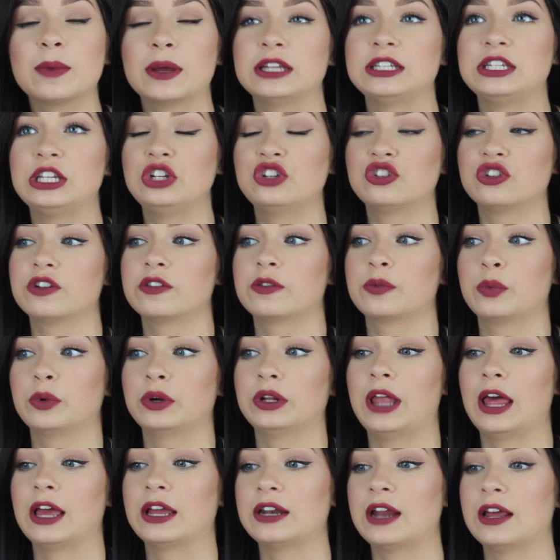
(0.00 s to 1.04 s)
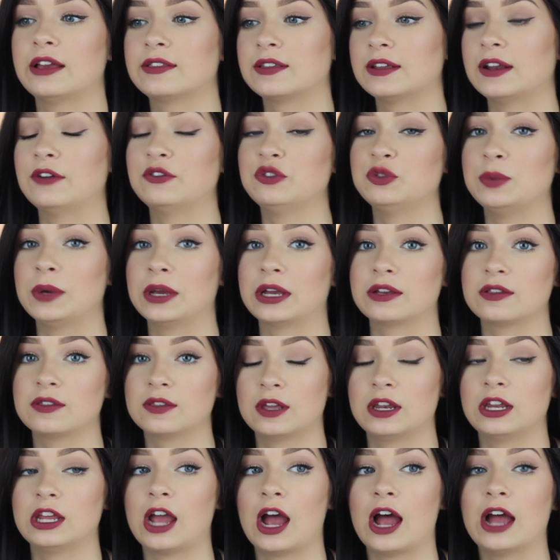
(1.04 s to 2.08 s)
My teachers were like nice enough to make us
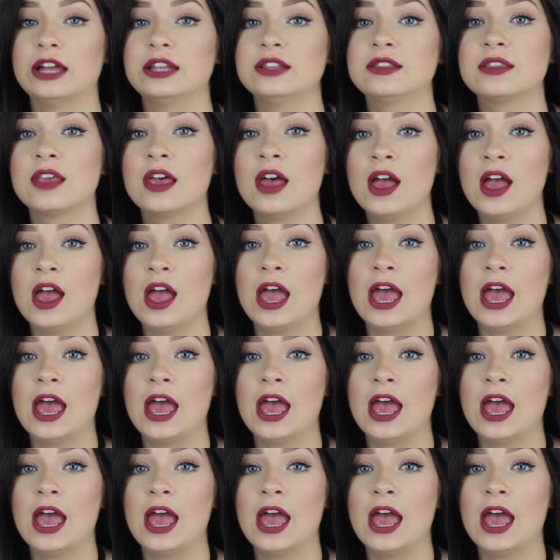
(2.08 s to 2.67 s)
study guides.